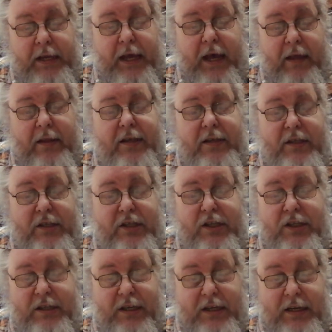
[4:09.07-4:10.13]
yeah, this is
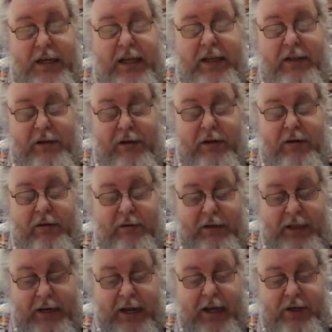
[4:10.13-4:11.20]
just a neat little
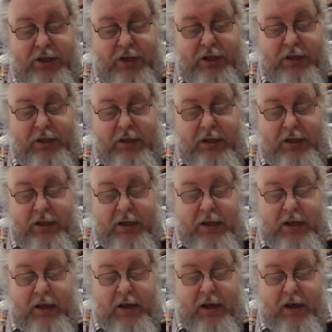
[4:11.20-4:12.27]
connection
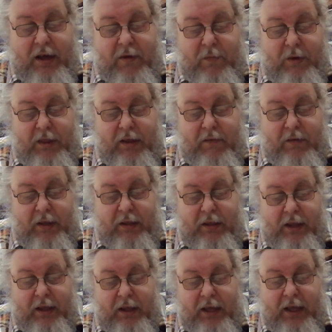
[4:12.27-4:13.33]
uh, with
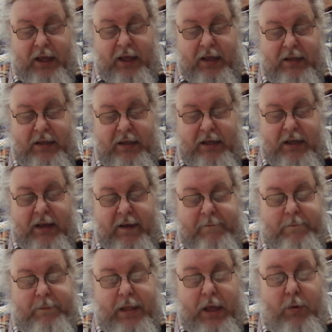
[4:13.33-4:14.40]
everything, and
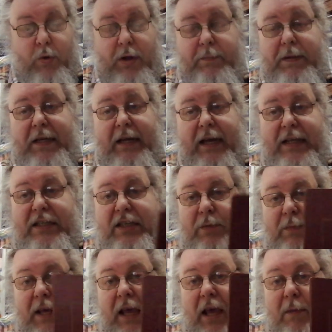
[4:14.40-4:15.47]
it would be nice
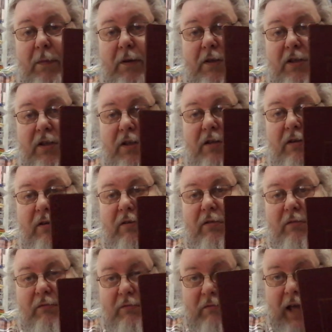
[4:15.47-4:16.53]
to be able
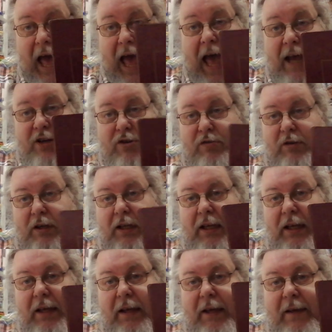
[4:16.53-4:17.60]
to
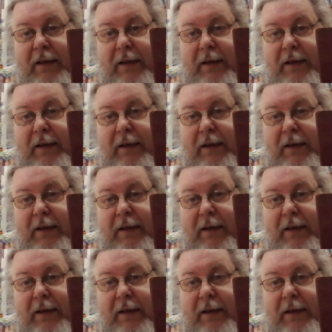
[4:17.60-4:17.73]
actually